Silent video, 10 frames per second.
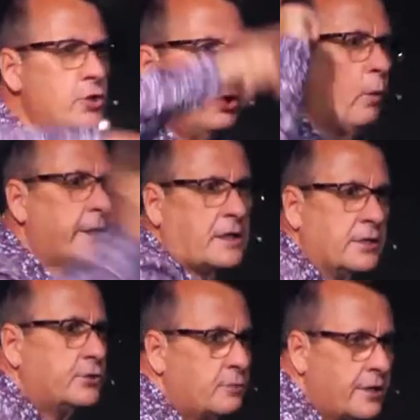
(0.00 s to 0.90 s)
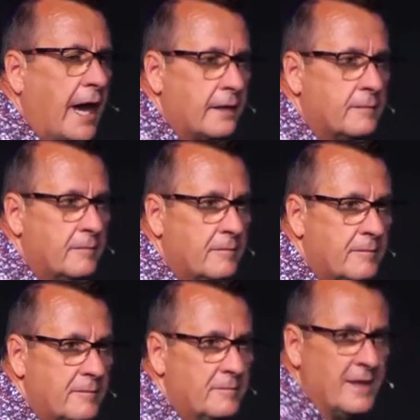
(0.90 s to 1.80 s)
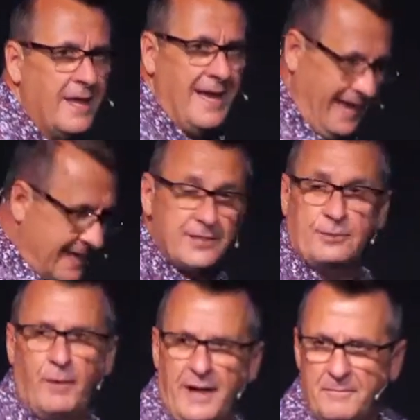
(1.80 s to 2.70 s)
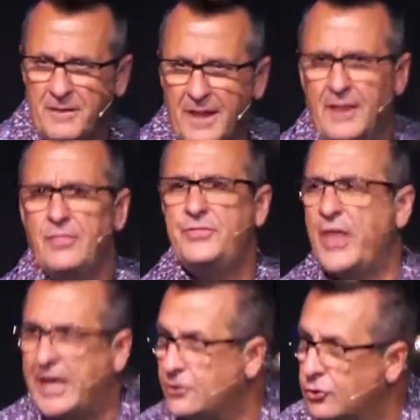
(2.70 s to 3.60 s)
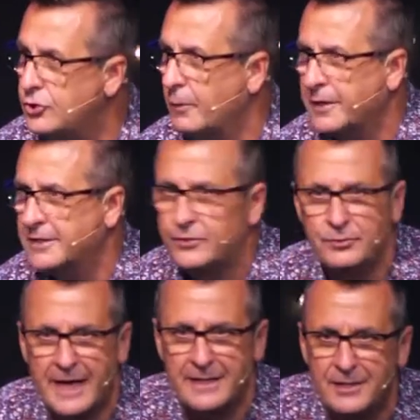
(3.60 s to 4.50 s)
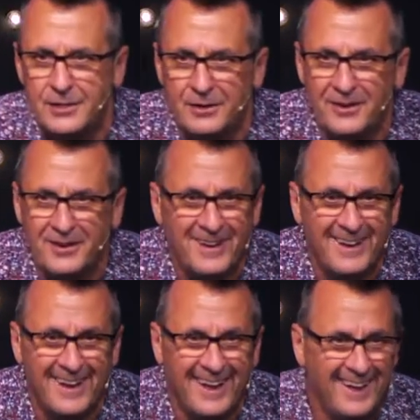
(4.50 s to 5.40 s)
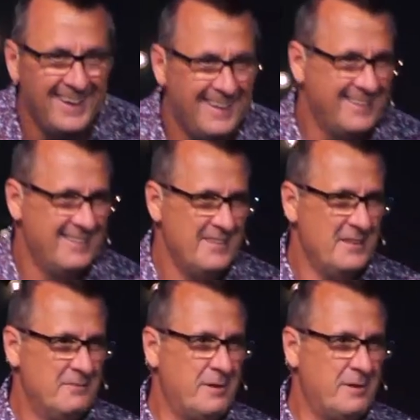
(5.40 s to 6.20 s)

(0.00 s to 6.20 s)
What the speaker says: weren't going to do that. And guess what? They knew you weren't going to do that either. But